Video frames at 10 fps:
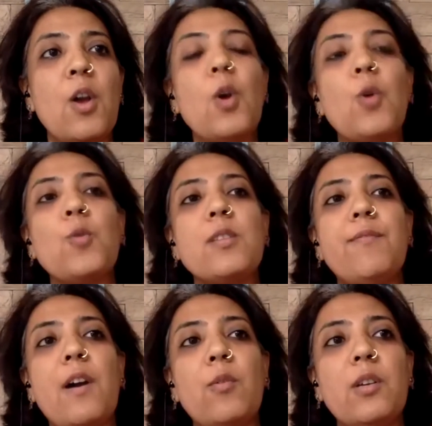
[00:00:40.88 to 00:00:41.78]
who's the
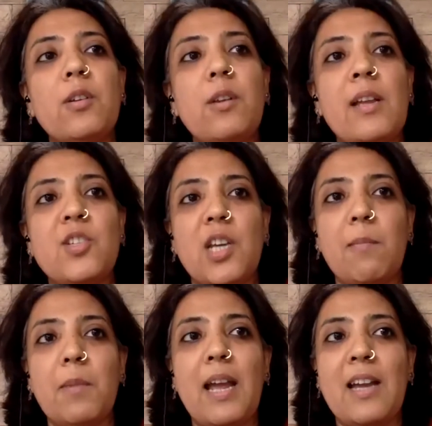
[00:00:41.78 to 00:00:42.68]
founder and
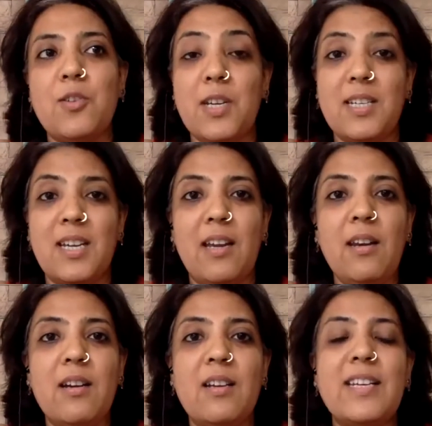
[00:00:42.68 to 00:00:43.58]
chairman at
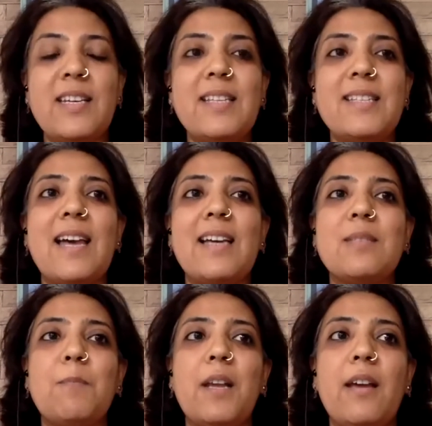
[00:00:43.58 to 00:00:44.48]
RateGain, a leading
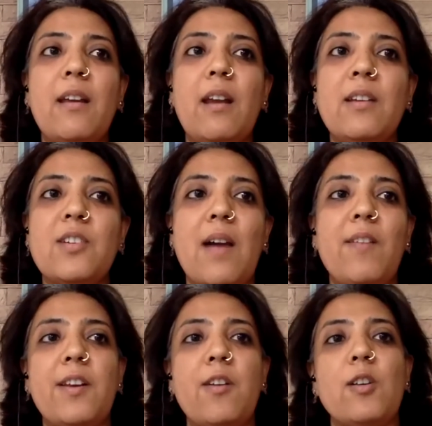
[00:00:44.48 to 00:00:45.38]
SaaS player in
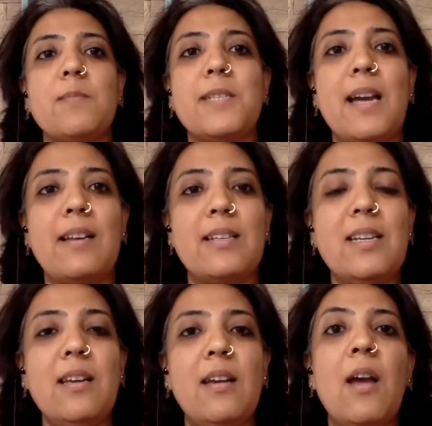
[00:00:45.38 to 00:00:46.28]
travel and
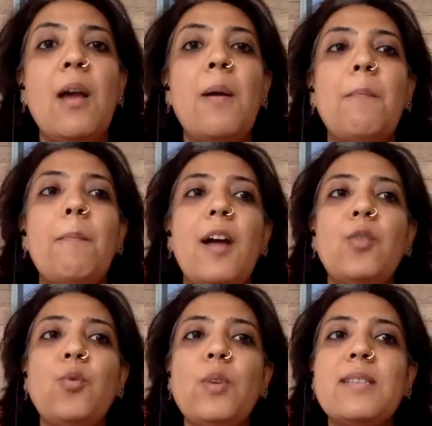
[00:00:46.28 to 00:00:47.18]
hospitality.
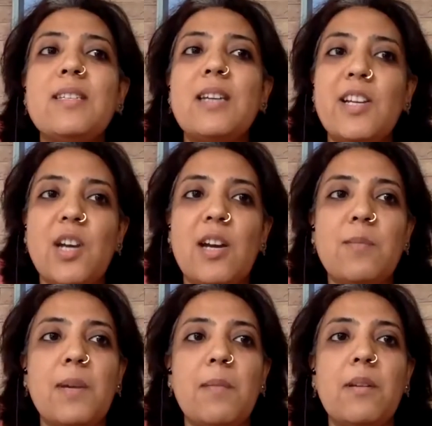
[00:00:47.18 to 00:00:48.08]
Bhanu is a TIE
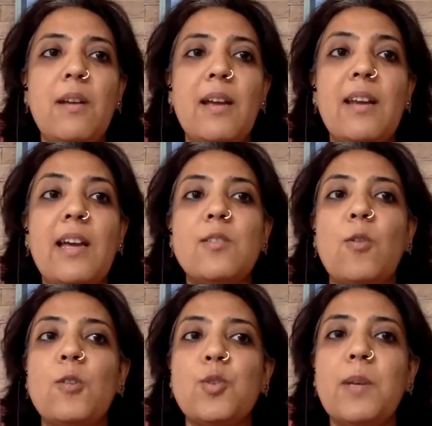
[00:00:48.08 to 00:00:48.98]
Charter member and has
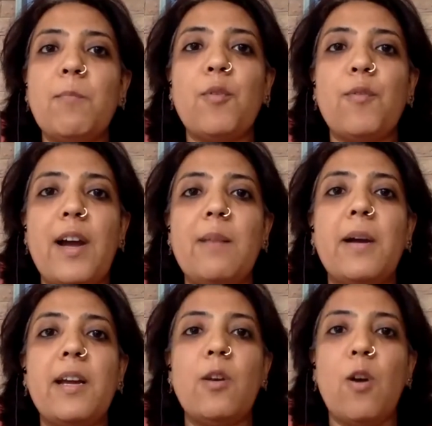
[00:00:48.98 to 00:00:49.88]
also been profiled
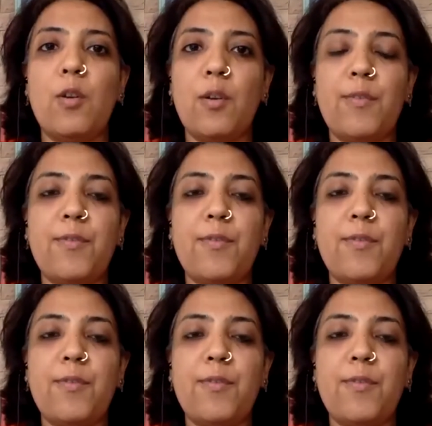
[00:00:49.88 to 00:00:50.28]
by a lot of